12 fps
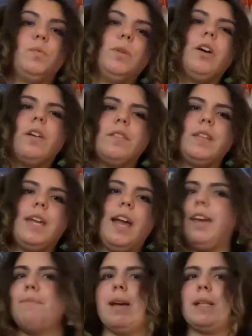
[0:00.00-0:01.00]
We are the
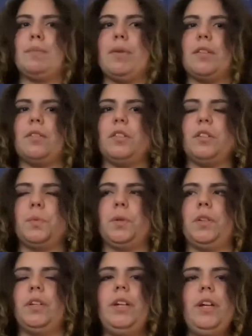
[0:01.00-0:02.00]
apex predator in the
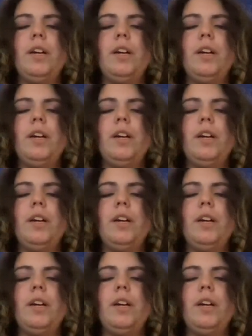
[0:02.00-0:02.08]
world,